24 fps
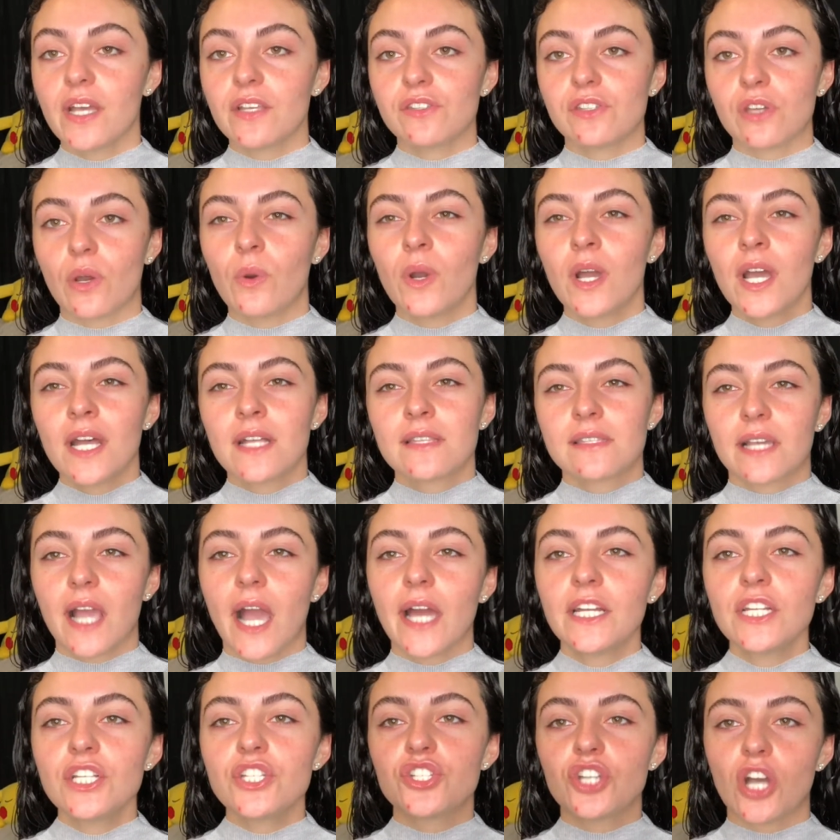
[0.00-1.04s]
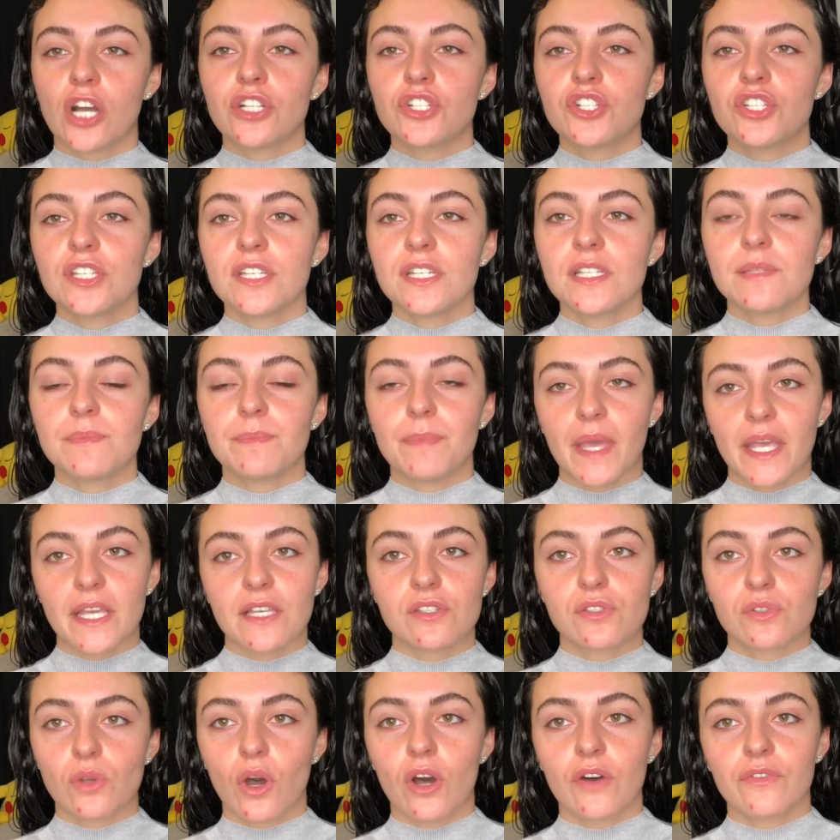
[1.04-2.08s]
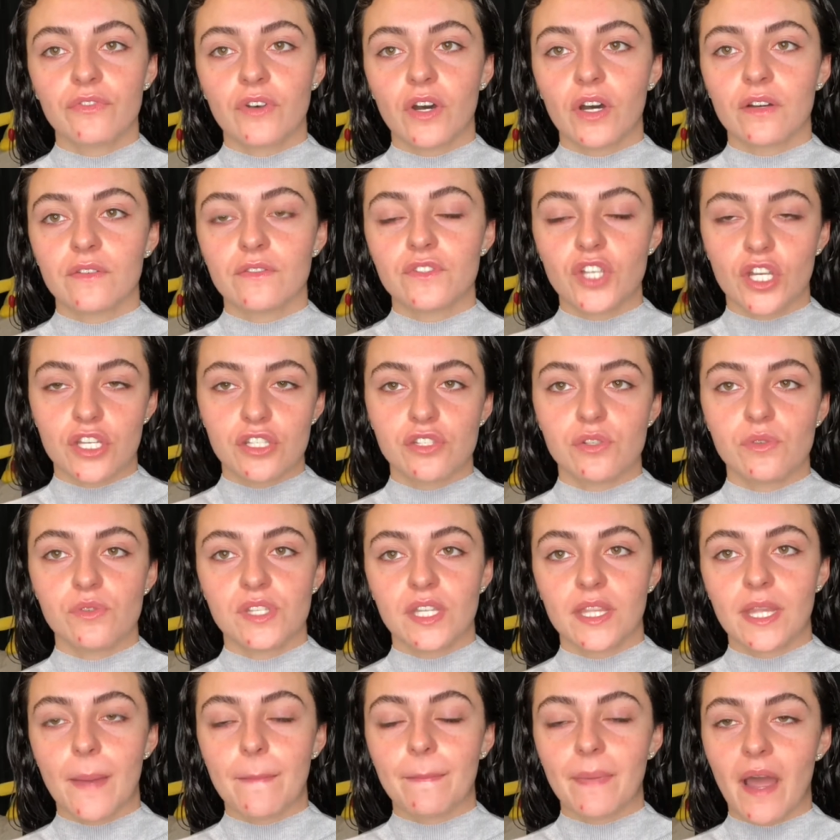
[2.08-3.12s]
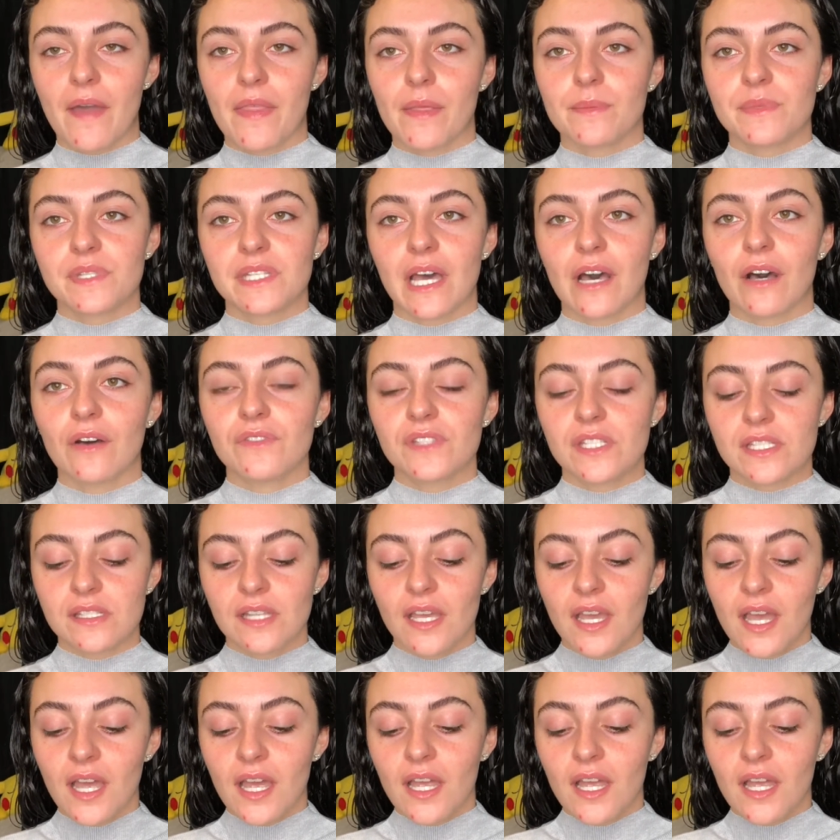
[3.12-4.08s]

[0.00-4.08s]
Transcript: So to kind of judge these based off of just using them by themselves is